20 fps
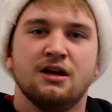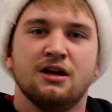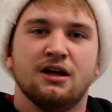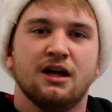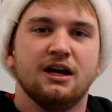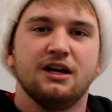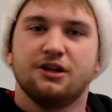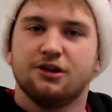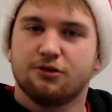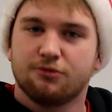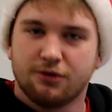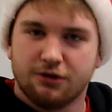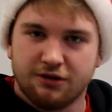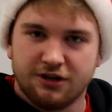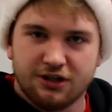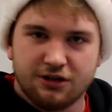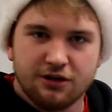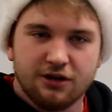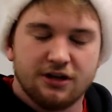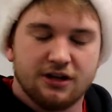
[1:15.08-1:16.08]
hey, you're
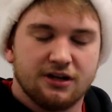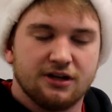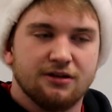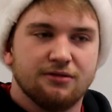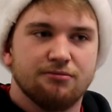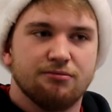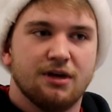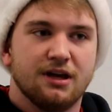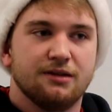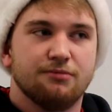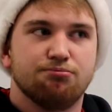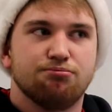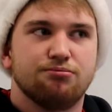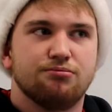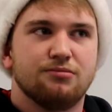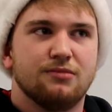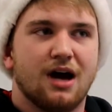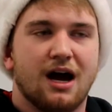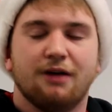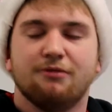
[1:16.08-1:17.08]
really good. And
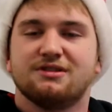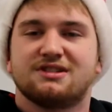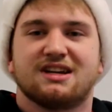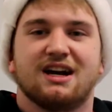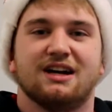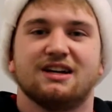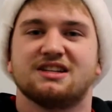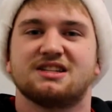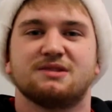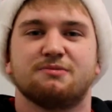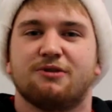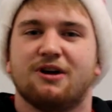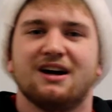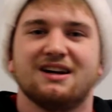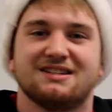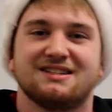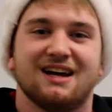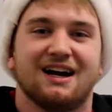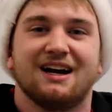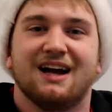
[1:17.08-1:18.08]
I was kind of
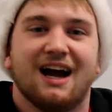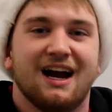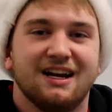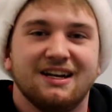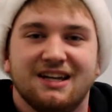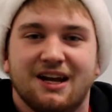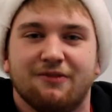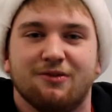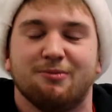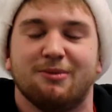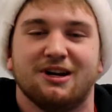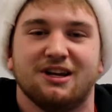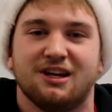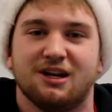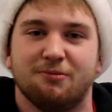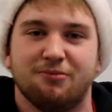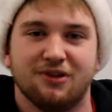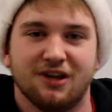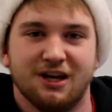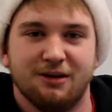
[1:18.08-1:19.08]
surprised. I had never been in
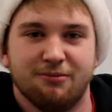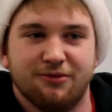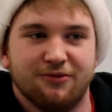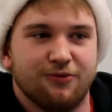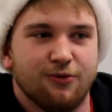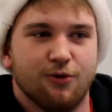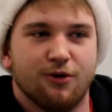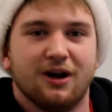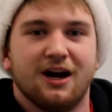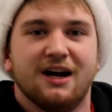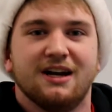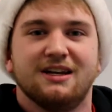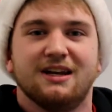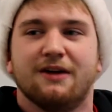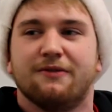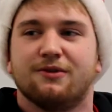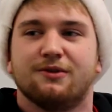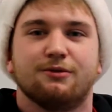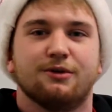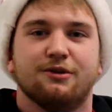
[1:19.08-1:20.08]
a play before. I had
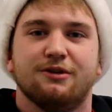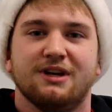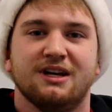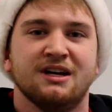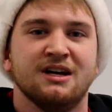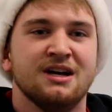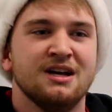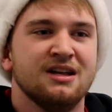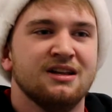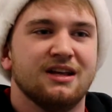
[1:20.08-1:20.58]
never really,